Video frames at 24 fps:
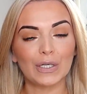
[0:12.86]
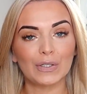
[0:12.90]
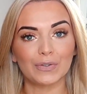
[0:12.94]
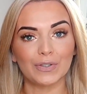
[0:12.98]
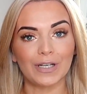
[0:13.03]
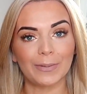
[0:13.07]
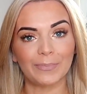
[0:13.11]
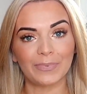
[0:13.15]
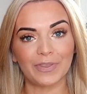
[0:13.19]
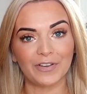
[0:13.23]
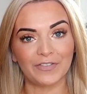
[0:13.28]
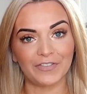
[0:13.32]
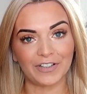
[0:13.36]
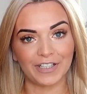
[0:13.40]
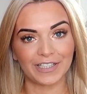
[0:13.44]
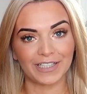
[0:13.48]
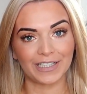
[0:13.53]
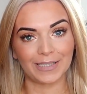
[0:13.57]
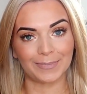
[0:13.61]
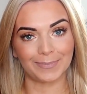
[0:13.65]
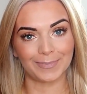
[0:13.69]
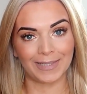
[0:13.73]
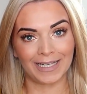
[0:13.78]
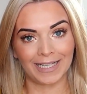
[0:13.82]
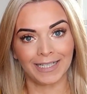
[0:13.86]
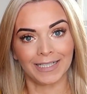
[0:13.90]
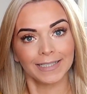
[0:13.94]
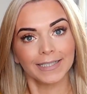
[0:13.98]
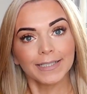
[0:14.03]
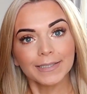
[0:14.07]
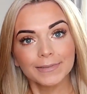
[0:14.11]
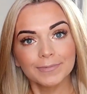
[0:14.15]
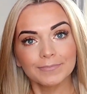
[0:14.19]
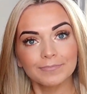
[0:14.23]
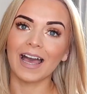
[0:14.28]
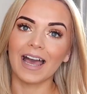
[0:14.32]
rip
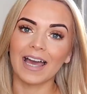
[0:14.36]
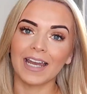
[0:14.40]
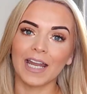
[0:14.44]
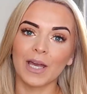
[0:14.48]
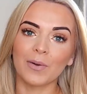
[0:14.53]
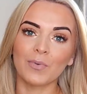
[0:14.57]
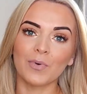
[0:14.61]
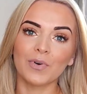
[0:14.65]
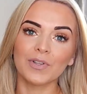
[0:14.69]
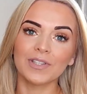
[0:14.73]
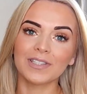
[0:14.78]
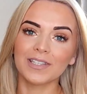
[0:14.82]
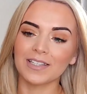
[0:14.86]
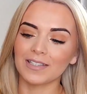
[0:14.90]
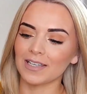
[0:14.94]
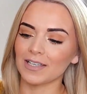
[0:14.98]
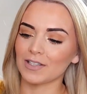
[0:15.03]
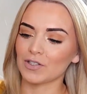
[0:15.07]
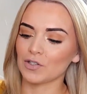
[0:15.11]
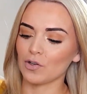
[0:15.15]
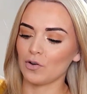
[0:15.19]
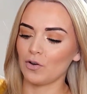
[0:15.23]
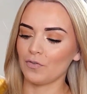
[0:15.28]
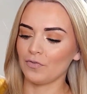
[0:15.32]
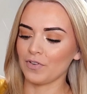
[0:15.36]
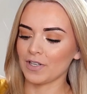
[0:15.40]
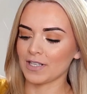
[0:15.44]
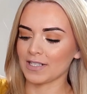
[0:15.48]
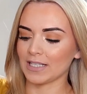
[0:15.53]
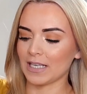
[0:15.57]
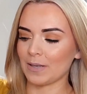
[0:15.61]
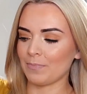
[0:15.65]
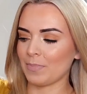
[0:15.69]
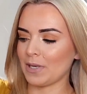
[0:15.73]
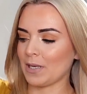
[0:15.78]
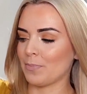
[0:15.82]
bag, and I wanted it to
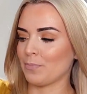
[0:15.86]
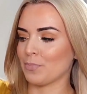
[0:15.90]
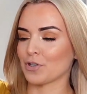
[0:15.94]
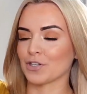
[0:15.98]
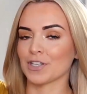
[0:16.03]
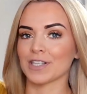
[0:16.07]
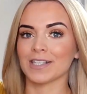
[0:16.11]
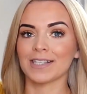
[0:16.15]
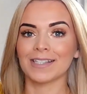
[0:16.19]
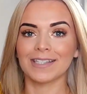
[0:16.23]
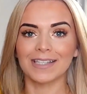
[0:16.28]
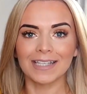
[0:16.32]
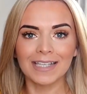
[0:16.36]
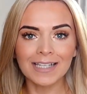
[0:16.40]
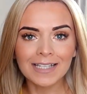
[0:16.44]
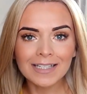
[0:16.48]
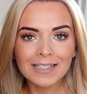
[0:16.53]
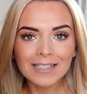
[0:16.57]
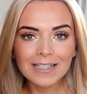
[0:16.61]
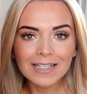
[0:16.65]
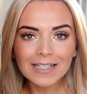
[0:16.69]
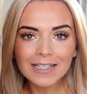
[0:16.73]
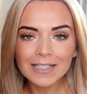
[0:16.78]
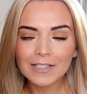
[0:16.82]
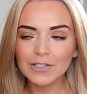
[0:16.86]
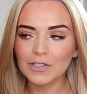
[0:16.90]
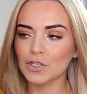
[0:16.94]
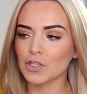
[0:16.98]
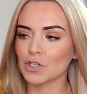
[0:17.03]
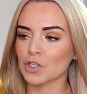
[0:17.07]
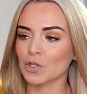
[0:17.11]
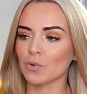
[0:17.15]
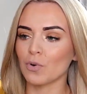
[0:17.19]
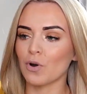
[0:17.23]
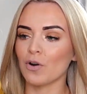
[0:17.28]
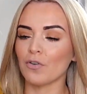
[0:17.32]
obviously be pristine to
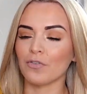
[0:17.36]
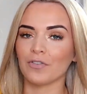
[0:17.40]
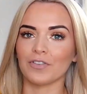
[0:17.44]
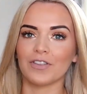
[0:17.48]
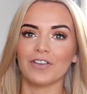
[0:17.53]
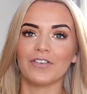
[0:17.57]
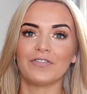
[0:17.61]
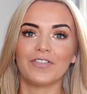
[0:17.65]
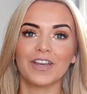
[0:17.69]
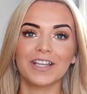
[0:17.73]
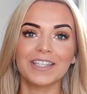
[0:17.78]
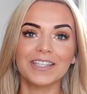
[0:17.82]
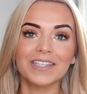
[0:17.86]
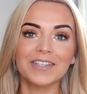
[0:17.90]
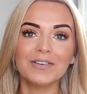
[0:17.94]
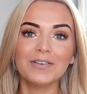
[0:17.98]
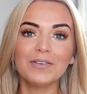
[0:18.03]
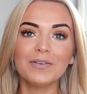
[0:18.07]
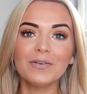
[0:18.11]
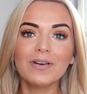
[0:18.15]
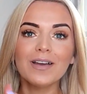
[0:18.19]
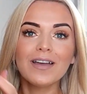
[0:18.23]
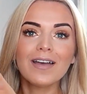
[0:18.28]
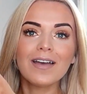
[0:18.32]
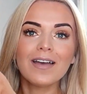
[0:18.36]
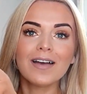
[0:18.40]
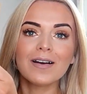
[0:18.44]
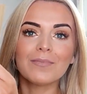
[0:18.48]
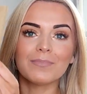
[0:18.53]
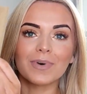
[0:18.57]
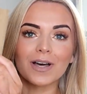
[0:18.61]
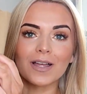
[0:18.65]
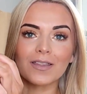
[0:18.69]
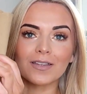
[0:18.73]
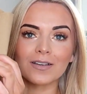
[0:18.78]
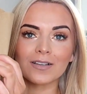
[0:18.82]
show off in the video,
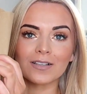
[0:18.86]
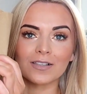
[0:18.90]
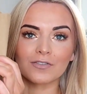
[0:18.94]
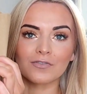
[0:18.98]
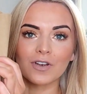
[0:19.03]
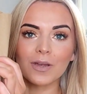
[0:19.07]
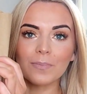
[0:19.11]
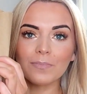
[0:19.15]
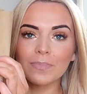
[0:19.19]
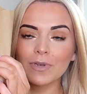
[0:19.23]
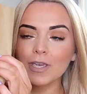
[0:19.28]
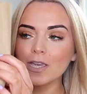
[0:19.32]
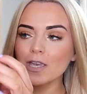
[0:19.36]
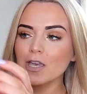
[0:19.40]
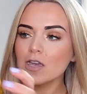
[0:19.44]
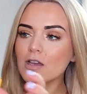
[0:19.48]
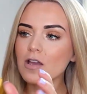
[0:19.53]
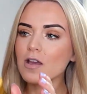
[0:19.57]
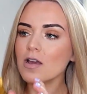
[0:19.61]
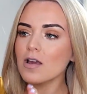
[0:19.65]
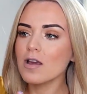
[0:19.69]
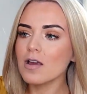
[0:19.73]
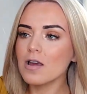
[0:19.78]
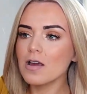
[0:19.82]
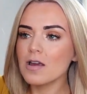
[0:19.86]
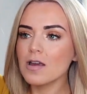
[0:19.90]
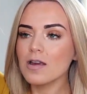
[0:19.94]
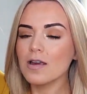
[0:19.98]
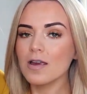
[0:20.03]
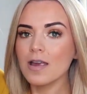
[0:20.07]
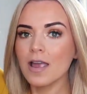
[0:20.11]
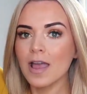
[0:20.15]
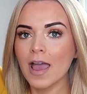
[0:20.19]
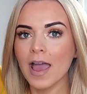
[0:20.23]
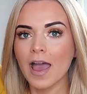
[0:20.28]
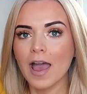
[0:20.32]
but there's a rip here,
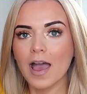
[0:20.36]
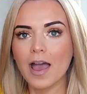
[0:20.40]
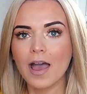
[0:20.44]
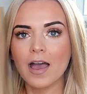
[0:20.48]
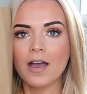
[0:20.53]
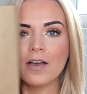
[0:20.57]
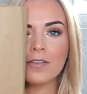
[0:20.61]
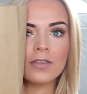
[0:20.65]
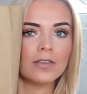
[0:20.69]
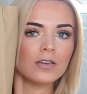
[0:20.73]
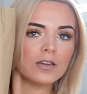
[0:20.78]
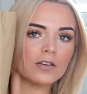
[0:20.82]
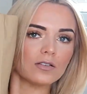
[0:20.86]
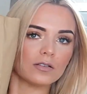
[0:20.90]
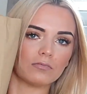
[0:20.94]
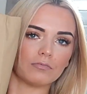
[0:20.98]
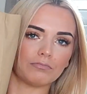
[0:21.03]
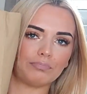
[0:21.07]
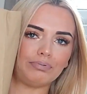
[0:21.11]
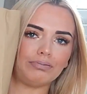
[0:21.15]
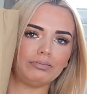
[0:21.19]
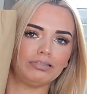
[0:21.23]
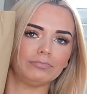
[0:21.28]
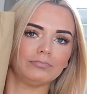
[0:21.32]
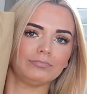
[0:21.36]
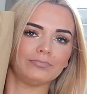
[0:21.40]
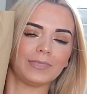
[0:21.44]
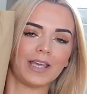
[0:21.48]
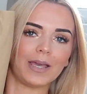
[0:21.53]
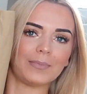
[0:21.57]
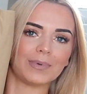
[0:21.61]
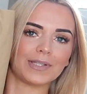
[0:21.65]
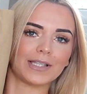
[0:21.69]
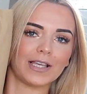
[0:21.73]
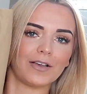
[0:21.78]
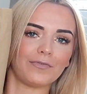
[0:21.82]
and there's,
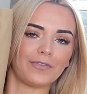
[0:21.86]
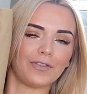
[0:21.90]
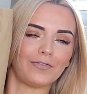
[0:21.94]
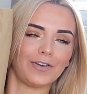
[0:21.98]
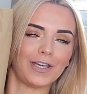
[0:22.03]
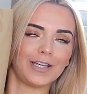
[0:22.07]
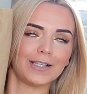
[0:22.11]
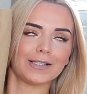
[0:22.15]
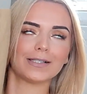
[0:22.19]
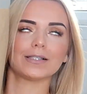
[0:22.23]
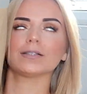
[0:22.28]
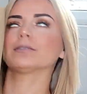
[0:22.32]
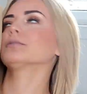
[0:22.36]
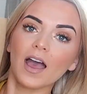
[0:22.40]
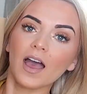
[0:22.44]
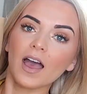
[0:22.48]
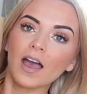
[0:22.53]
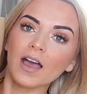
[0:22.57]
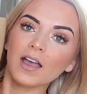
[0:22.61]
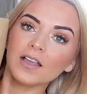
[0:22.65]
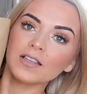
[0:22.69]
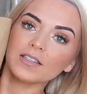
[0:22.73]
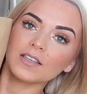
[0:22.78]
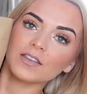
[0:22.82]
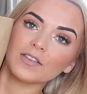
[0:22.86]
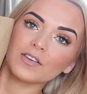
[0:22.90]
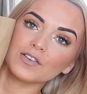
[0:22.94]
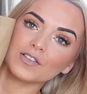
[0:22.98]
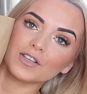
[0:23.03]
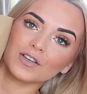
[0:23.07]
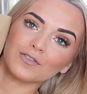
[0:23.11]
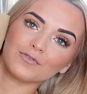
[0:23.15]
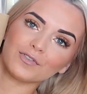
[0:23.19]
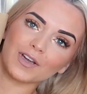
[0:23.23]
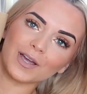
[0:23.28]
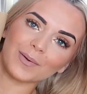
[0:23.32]
hit myself in the face, and
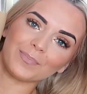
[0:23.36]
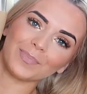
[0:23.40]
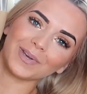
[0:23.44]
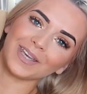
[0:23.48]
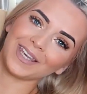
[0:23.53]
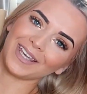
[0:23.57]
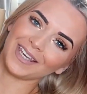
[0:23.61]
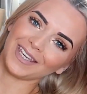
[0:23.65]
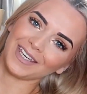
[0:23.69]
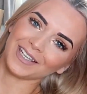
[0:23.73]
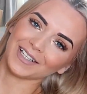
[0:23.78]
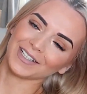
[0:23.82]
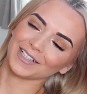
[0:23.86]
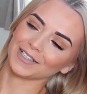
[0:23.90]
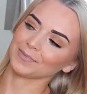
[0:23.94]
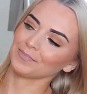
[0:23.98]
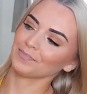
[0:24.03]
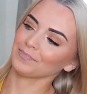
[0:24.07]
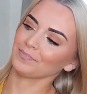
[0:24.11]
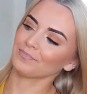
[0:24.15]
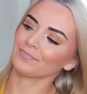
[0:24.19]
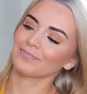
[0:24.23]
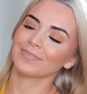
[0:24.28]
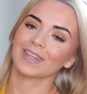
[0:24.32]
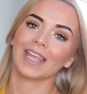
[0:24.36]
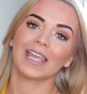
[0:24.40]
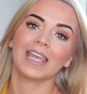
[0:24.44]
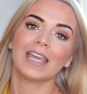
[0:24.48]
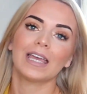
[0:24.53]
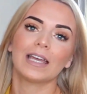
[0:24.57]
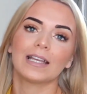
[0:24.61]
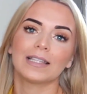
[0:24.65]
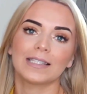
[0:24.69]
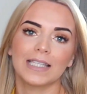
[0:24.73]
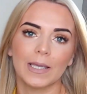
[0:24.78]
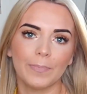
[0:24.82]
there's a rip here.
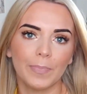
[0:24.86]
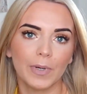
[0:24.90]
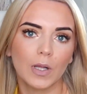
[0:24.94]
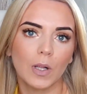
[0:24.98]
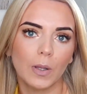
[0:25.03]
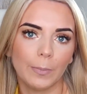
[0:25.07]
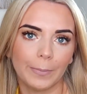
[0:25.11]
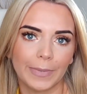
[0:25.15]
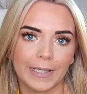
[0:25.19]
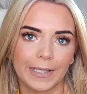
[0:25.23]
Typical